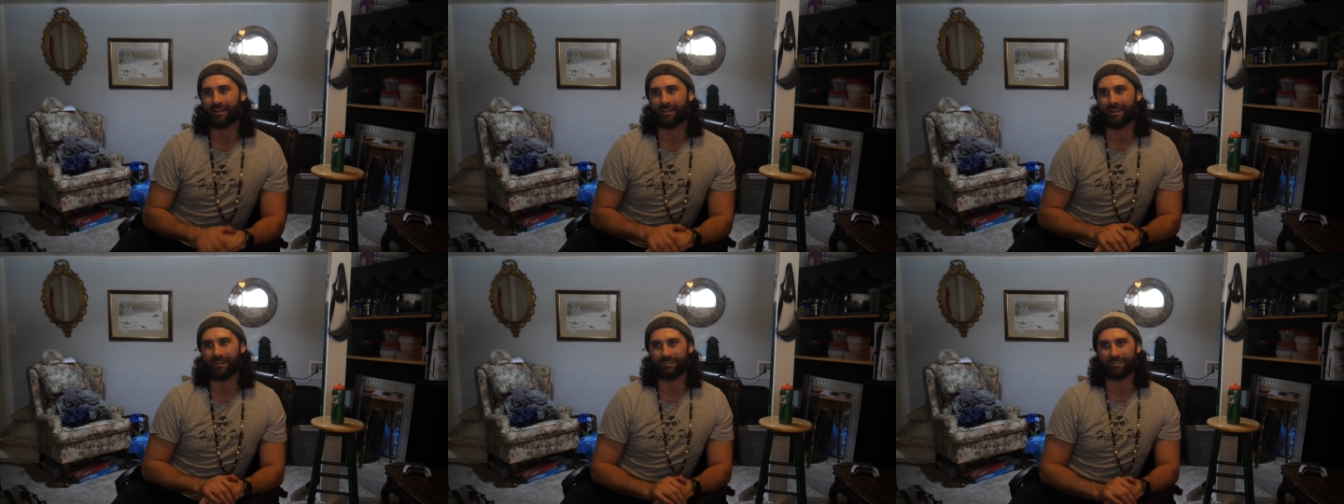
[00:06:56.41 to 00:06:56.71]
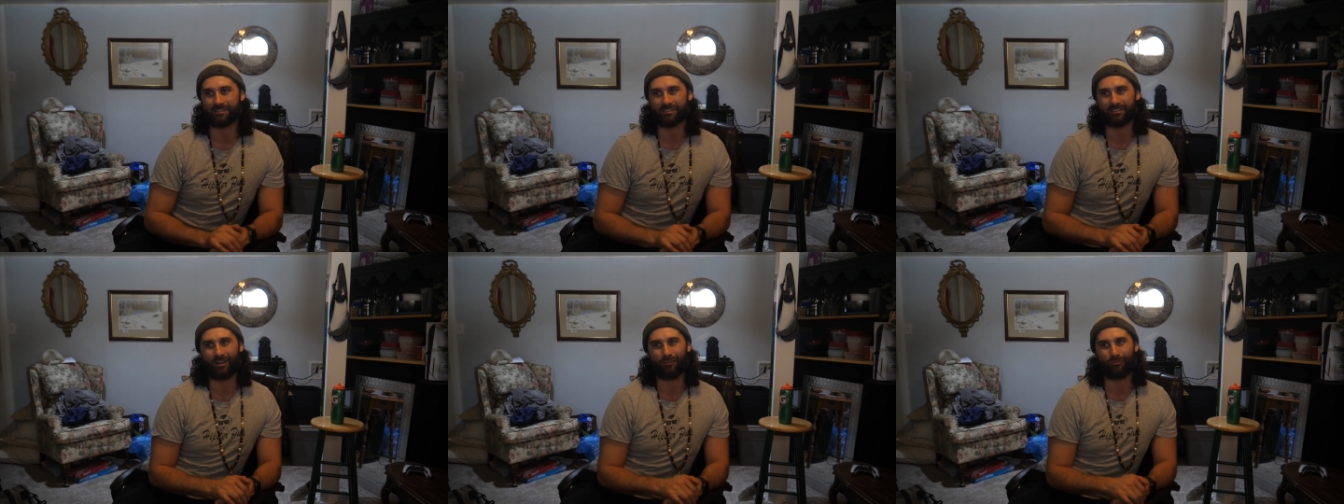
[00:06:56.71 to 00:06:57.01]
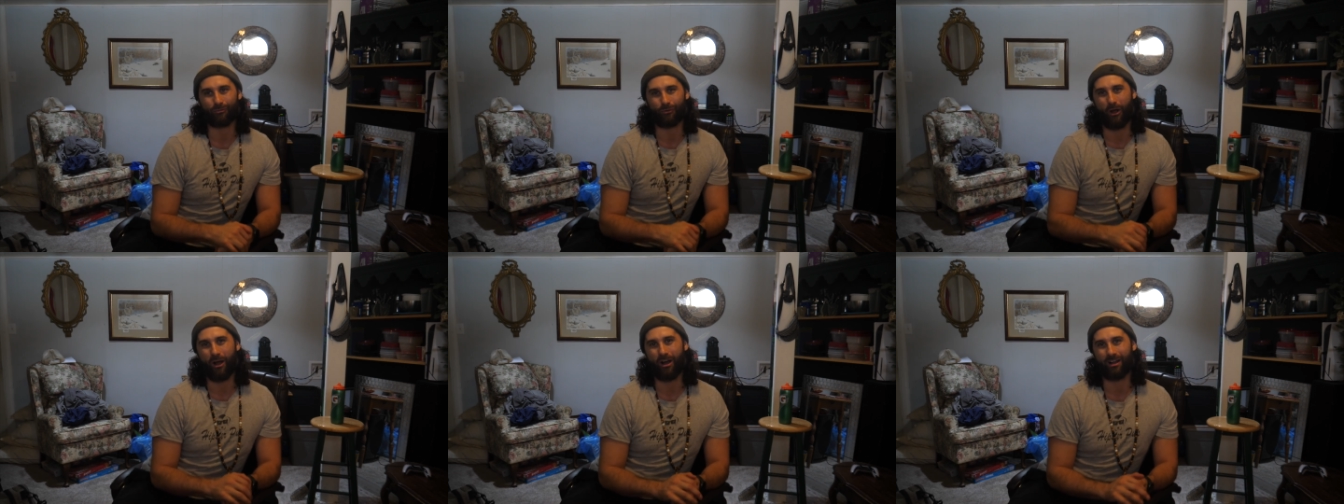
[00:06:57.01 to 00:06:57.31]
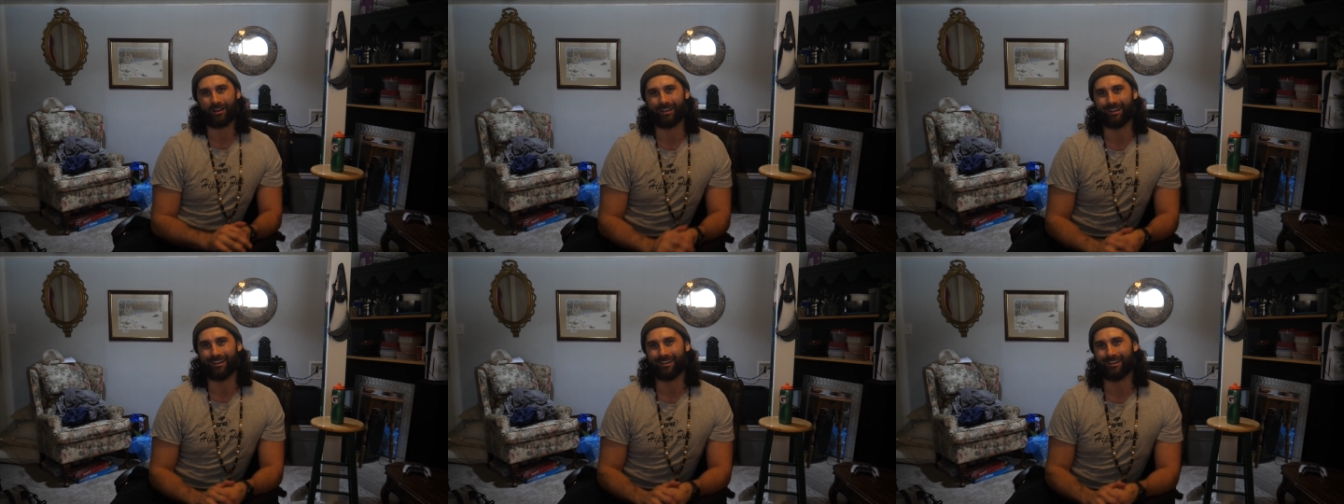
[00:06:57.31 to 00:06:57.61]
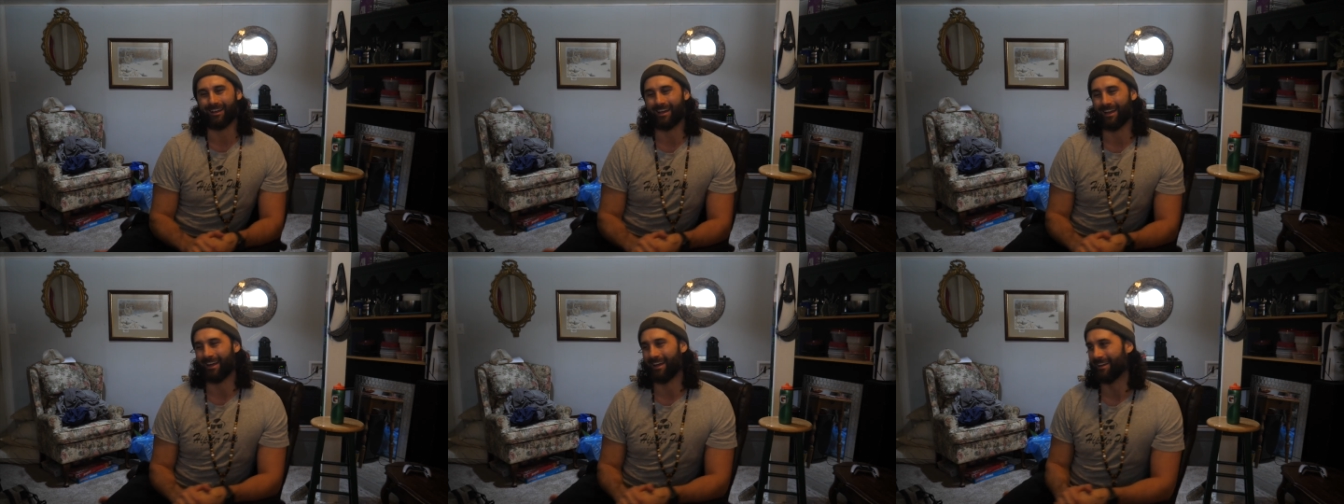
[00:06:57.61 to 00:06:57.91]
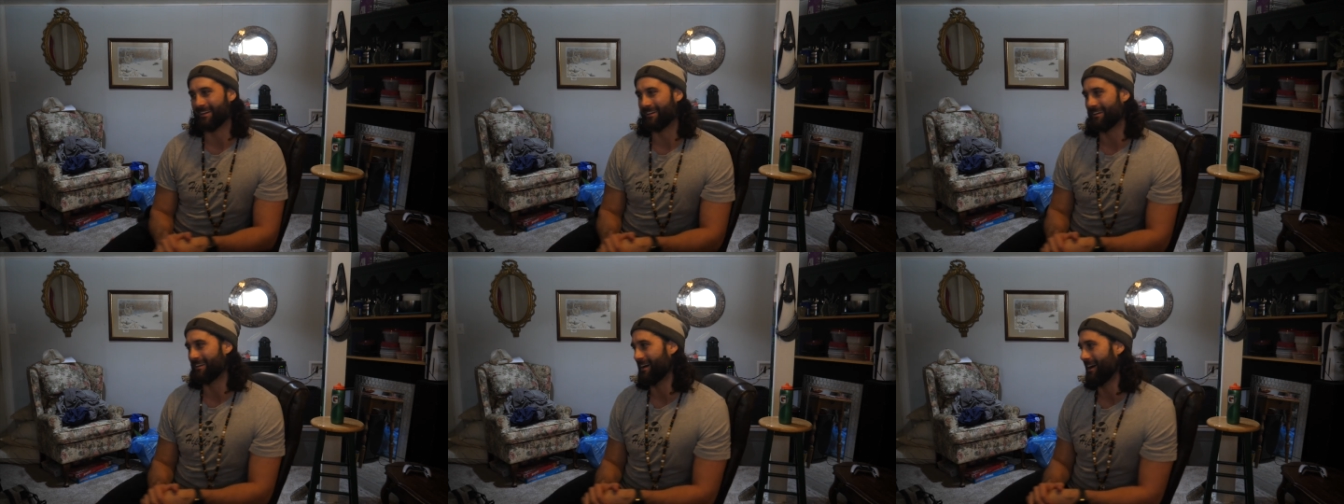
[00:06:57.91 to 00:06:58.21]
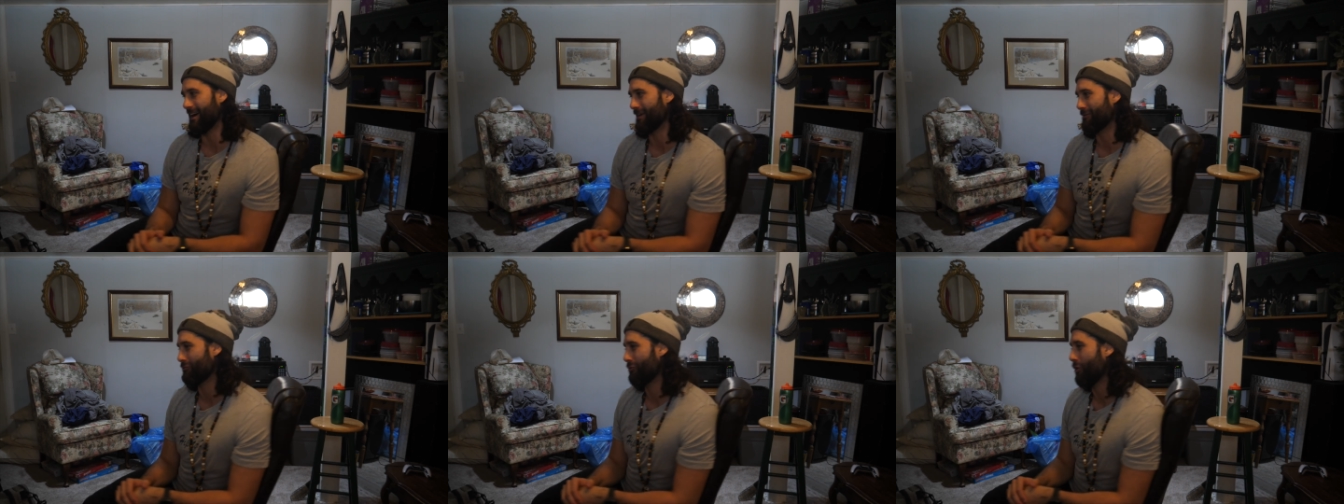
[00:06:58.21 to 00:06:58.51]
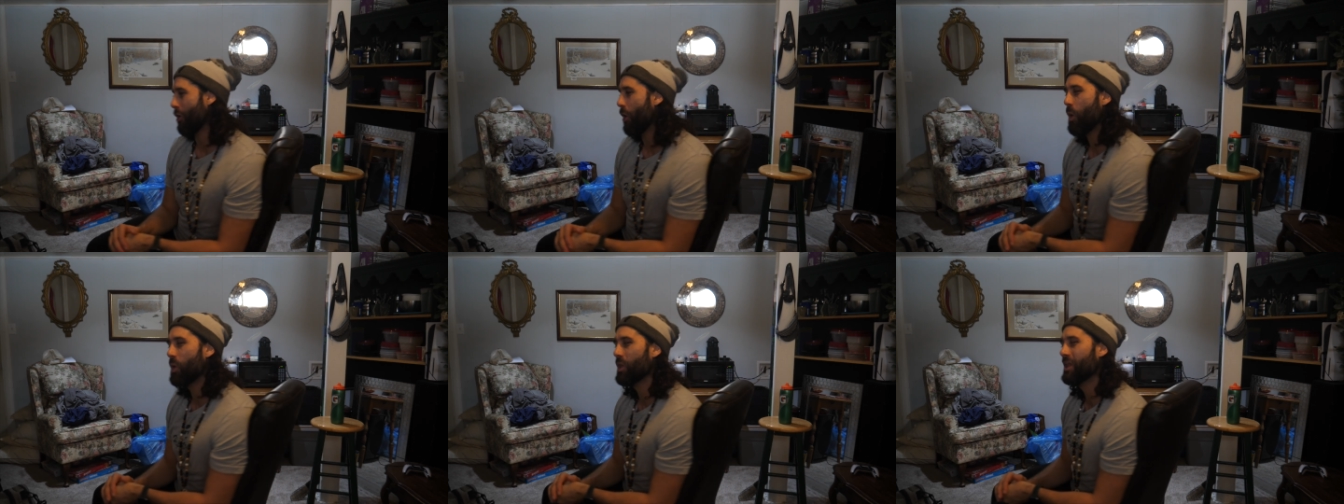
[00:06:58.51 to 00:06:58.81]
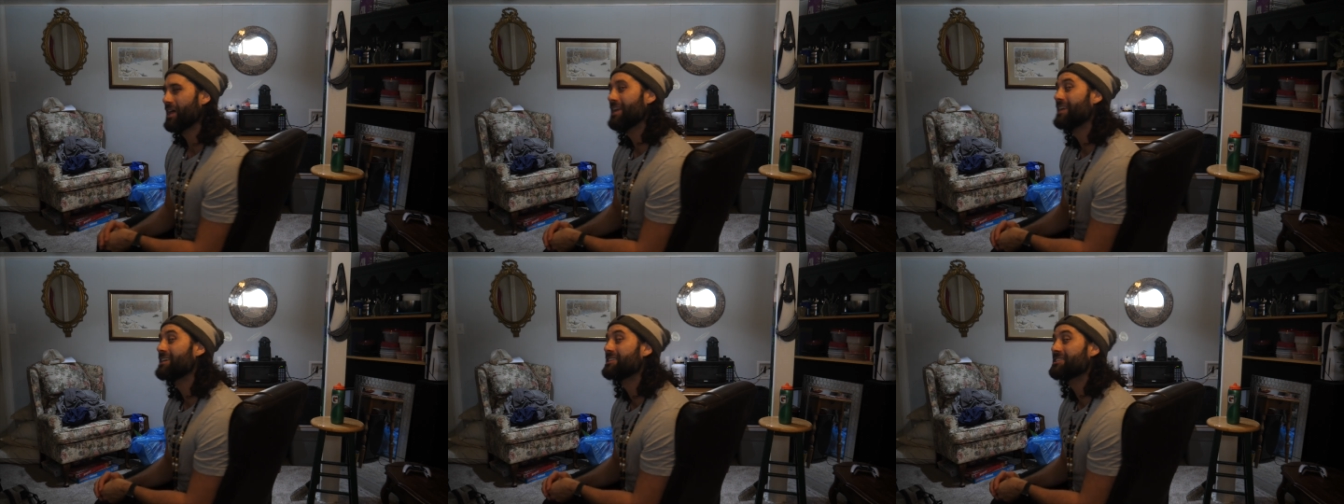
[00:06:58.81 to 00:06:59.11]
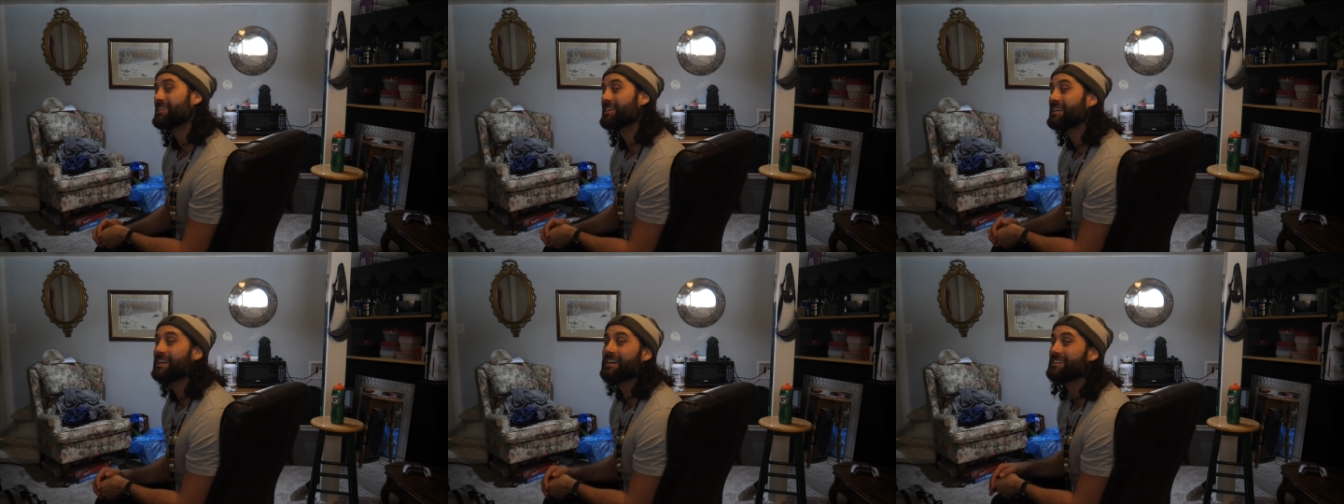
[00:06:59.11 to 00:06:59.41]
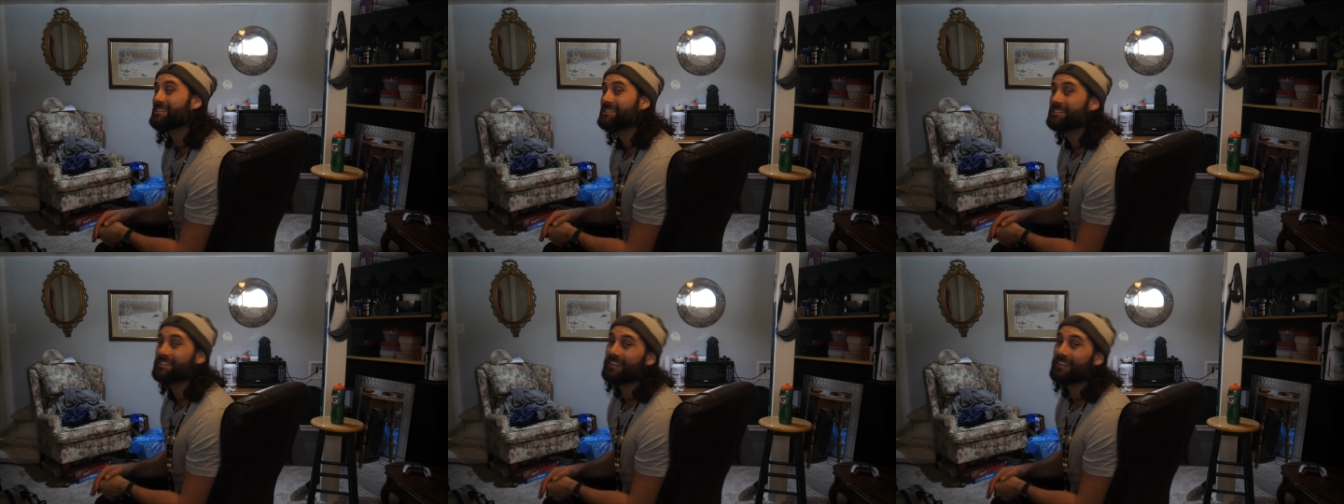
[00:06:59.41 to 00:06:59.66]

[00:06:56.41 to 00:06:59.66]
get this stuff rocking and uh, rolling, as the kids